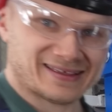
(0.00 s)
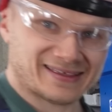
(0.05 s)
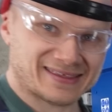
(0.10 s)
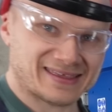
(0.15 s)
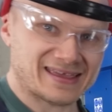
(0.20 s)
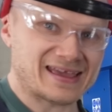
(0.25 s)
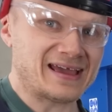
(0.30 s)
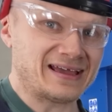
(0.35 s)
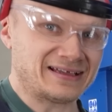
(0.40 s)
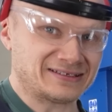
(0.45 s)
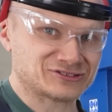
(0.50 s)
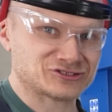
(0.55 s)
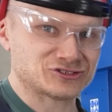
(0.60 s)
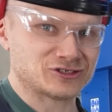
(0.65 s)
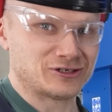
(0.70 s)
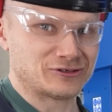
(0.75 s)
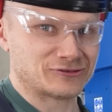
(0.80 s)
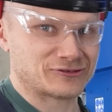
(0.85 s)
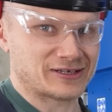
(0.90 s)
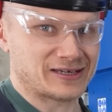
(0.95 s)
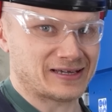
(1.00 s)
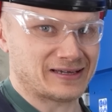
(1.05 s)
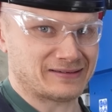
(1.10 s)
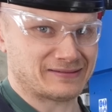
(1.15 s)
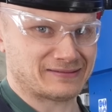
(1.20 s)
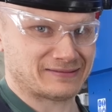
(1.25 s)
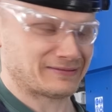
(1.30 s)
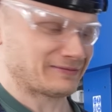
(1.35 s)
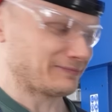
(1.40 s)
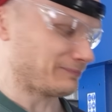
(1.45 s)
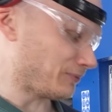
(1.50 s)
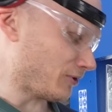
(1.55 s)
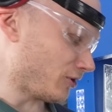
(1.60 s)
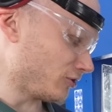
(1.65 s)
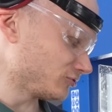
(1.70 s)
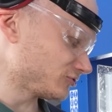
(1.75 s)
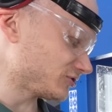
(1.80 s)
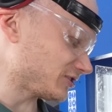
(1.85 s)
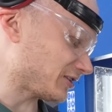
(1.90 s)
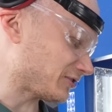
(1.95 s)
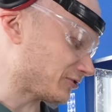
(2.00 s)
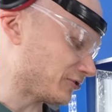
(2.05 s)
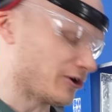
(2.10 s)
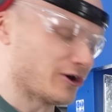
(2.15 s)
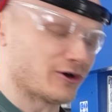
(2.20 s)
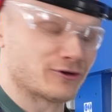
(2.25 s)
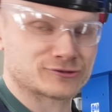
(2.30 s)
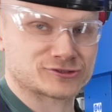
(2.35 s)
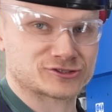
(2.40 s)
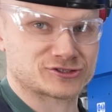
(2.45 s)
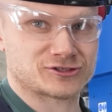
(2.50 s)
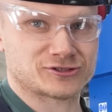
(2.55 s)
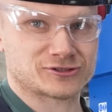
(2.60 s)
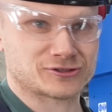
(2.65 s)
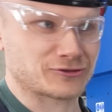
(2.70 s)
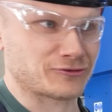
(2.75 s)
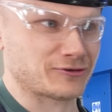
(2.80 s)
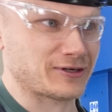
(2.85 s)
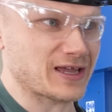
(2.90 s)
Yeah, so the post-it notes, you